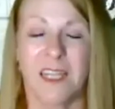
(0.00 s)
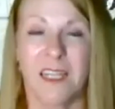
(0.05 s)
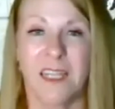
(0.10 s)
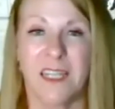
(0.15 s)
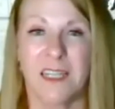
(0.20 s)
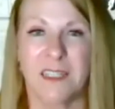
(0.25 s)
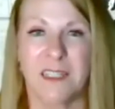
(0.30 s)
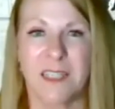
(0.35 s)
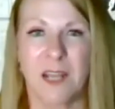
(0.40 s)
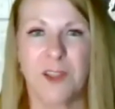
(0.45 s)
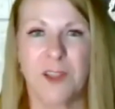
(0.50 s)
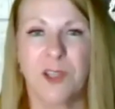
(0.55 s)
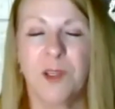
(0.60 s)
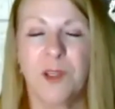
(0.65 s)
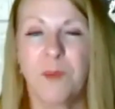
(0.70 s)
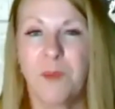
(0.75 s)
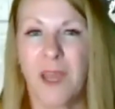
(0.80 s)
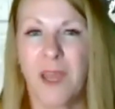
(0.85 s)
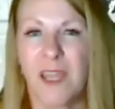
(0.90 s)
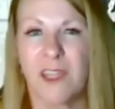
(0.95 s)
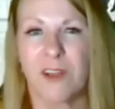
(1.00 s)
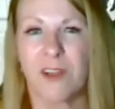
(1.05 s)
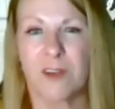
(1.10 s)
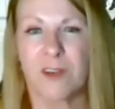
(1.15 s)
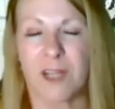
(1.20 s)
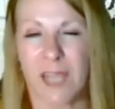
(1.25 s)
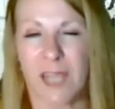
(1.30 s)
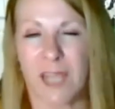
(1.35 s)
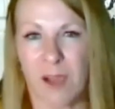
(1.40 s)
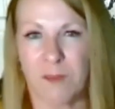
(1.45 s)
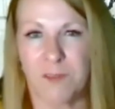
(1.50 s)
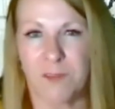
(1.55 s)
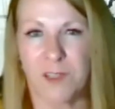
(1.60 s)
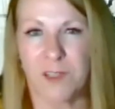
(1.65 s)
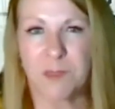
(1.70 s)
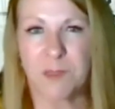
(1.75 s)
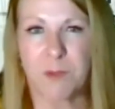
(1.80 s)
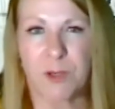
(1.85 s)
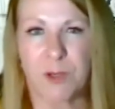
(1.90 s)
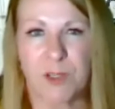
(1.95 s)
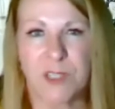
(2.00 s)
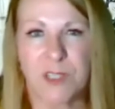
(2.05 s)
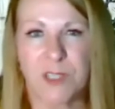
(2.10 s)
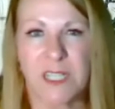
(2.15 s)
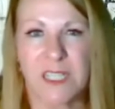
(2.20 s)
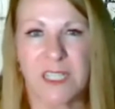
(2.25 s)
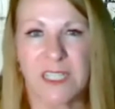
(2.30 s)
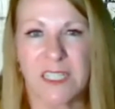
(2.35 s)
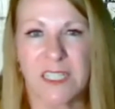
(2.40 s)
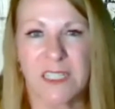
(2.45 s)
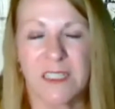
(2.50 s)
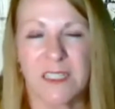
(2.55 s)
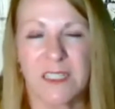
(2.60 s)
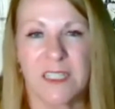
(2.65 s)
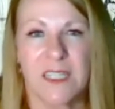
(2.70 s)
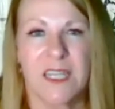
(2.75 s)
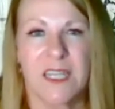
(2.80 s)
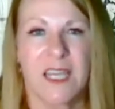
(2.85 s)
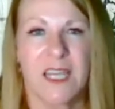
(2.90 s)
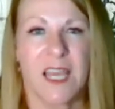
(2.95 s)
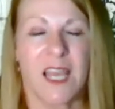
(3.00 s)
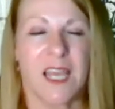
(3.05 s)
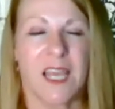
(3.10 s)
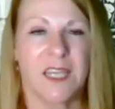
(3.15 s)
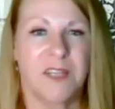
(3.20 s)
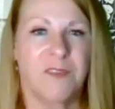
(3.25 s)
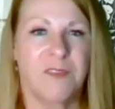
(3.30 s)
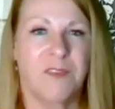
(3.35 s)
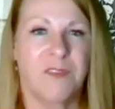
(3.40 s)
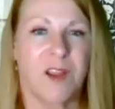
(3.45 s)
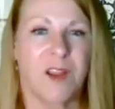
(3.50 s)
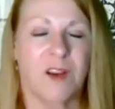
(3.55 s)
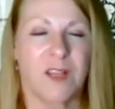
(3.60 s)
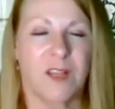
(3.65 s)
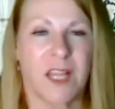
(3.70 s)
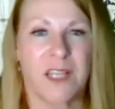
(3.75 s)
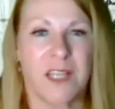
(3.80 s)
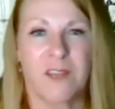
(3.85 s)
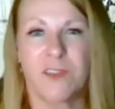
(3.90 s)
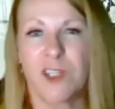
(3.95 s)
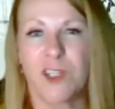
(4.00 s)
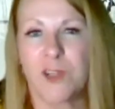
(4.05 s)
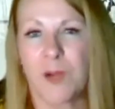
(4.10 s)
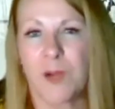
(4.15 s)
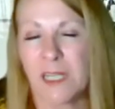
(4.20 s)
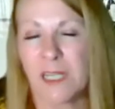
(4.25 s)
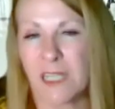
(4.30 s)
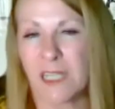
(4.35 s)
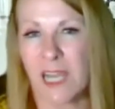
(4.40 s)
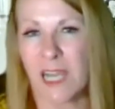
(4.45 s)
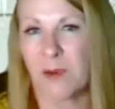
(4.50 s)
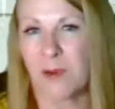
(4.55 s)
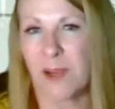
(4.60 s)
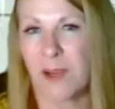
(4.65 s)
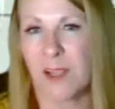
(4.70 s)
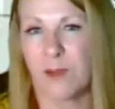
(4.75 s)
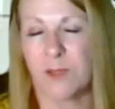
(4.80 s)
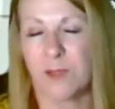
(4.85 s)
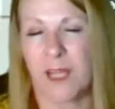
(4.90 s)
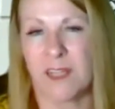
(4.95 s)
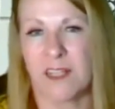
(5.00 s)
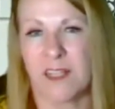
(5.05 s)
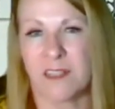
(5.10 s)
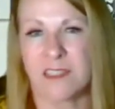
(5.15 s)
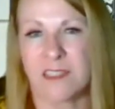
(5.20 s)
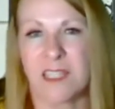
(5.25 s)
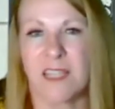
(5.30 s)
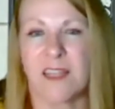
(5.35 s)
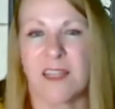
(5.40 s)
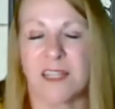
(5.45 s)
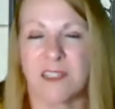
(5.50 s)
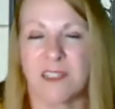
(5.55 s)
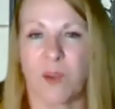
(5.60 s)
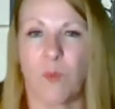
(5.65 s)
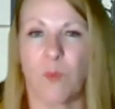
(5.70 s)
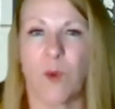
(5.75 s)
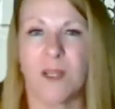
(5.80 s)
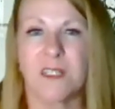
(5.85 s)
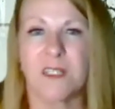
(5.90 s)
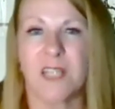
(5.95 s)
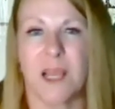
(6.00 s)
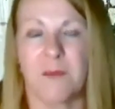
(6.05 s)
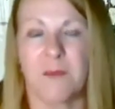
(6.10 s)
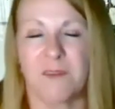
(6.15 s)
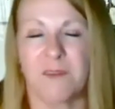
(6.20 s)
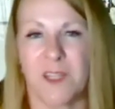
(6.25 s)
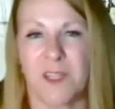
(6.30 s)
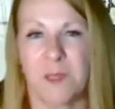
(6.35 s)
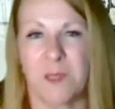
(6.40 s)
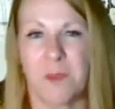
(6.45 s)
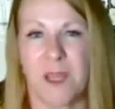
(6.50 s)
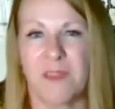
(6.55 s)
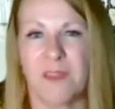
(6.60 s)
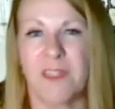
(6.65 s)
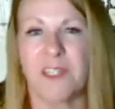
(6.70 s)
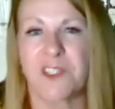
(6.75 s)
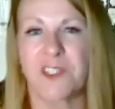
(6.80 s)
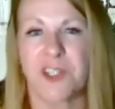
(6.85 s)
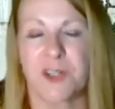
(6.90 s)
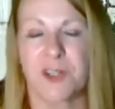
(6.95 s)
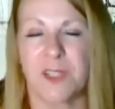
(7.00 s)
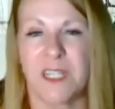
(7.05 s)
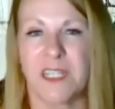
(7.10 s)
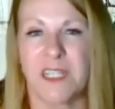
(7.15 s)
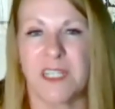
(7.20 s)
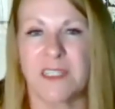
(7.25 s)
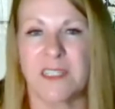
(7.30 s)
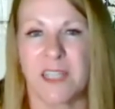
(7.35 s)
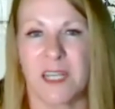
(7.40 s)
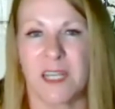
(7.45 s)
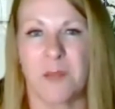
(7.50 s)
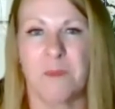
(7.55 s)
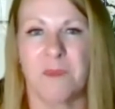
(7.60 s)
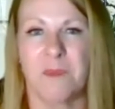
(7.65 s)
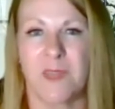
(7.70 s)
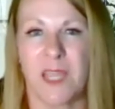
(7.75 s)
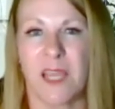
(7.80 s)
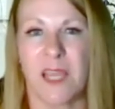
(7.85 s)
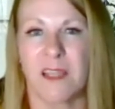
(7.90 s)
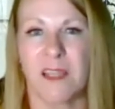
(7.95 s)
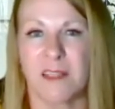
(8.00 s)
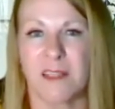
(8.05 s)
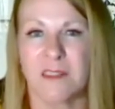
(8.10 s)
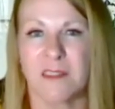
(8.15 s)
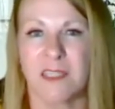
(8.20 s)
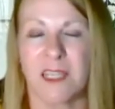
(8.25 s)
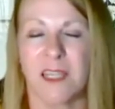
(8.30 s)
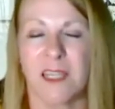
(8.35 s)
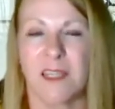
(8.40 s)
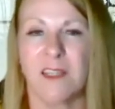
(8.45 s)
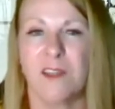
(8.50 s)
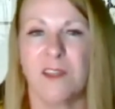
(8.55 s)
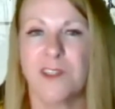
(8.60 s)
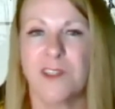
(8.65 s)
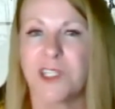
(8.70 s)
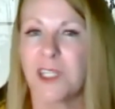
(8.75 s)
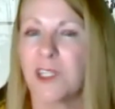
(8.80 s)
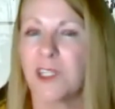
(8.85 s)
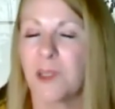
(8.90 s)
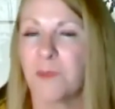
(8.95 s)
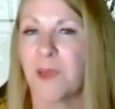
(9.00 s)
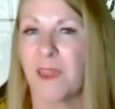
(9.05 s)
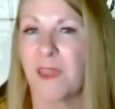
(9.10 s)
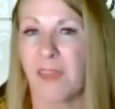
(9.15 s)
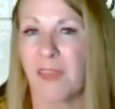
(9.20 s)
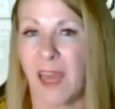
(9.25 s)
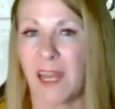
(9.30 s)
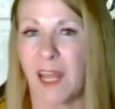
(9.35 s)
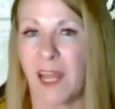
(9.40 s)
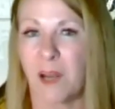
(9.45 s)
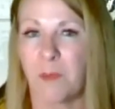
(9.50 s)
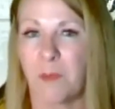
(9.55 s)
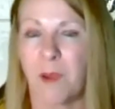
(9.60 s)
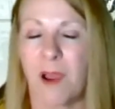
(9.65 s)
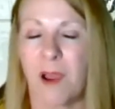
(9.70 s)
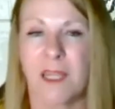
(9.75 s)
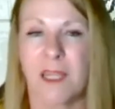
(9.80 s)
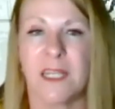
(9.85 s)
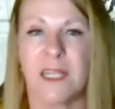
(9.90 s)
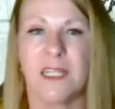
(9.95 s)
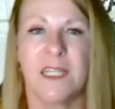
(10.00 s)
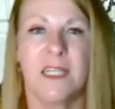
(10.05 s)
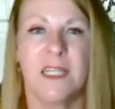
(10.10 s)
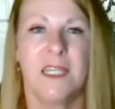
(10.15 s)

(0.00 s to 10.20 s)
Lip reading: is. And you can pay your account fees personally. And if you create an IRA owned LLC, that's a one-time fee to pay the attorney to set up the LLC. Usually you can pay that out of pocket.